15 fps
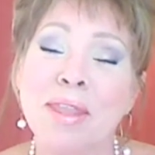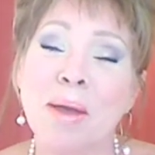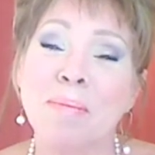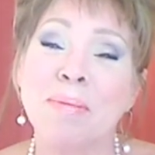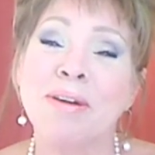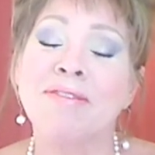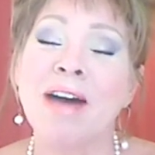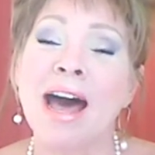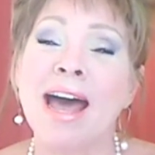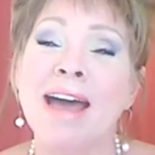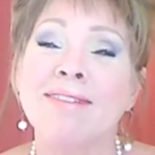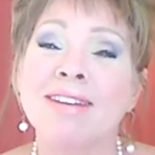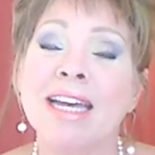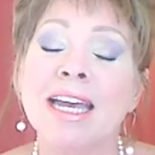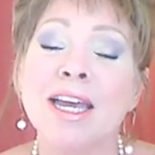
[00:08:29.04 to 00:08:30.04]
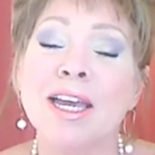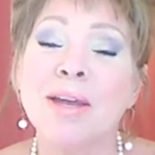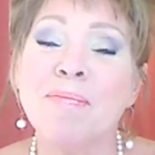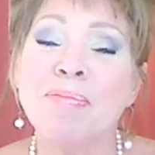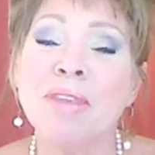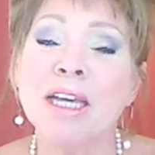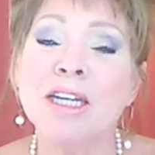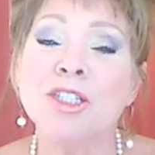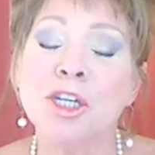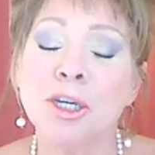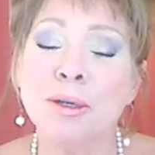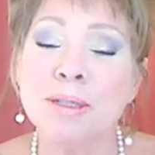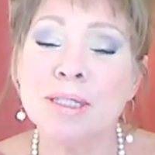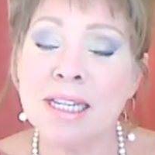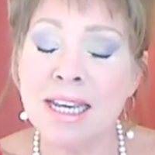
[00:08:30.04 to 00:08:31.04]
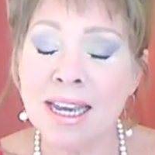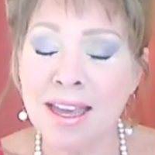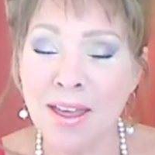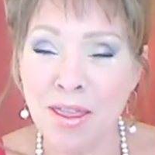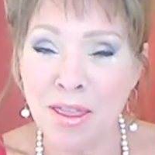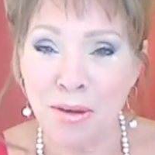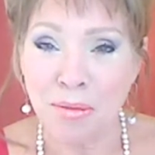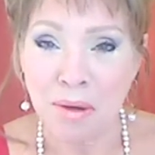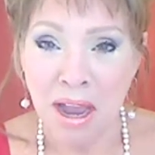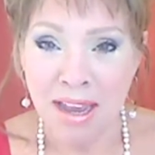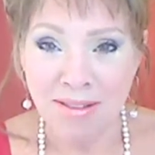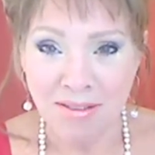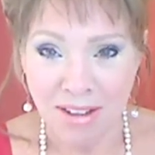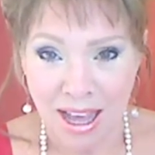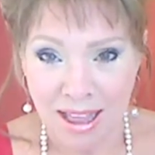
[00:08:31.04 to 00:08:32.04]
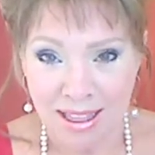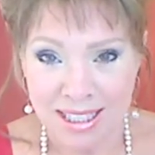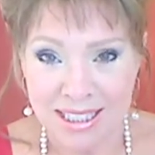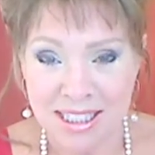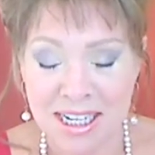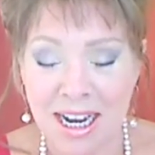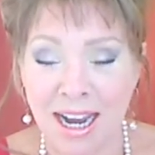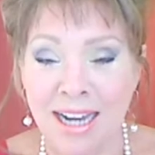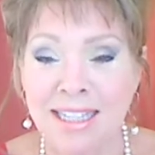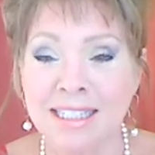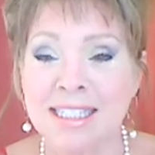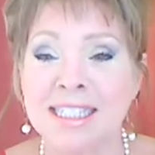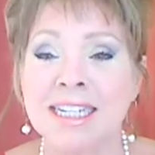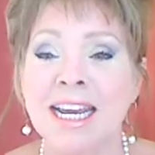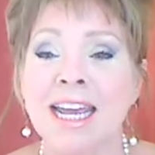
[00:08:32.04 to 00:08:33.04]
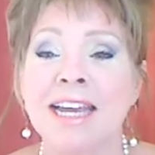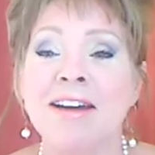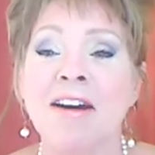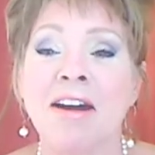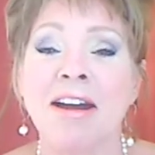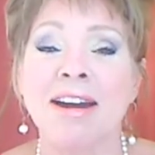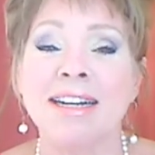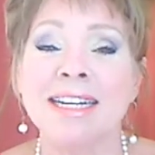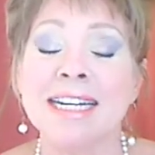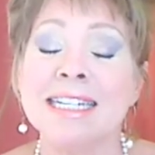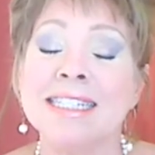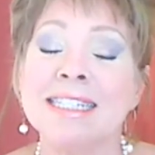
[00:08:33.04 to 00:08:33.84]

Number 5, choosing the right Valentine's Day card